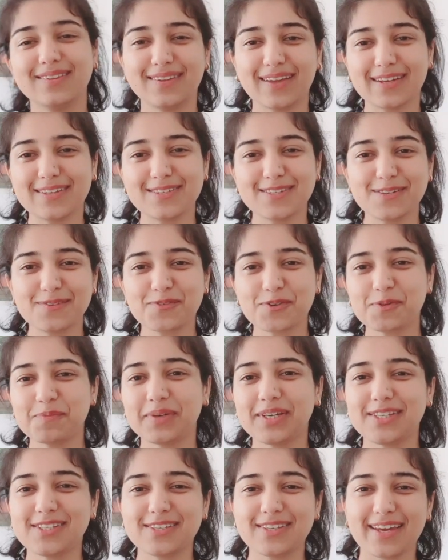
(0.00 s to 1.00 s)
That's it for
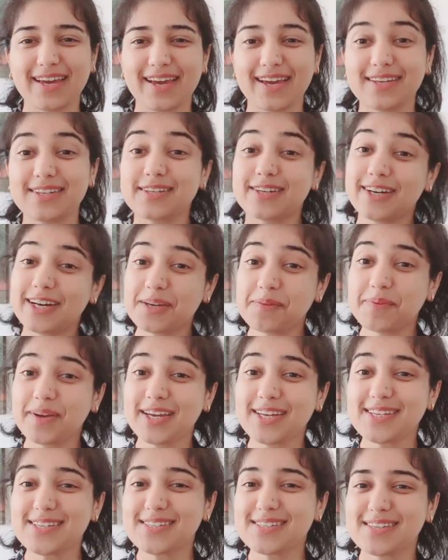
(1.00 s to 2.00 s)
me today. Turning
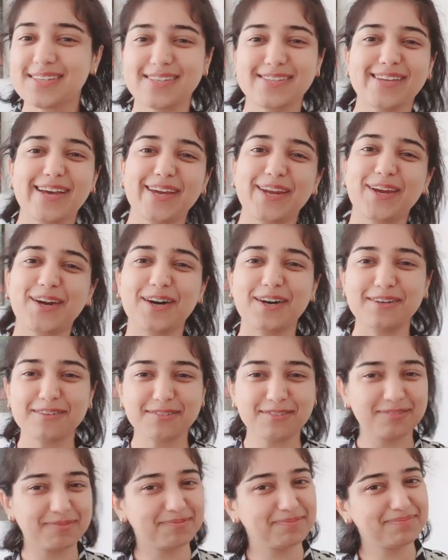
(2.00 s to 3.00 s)
Pages signing
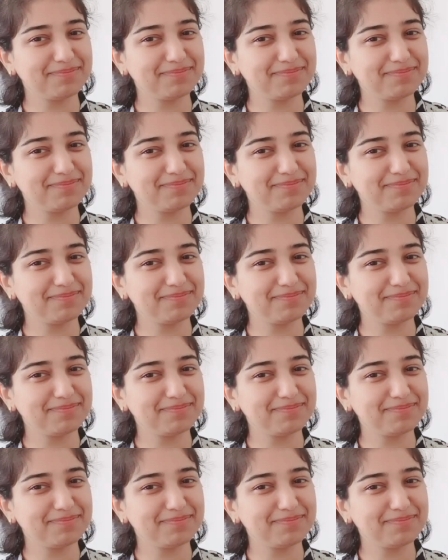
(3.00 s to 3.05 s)
off.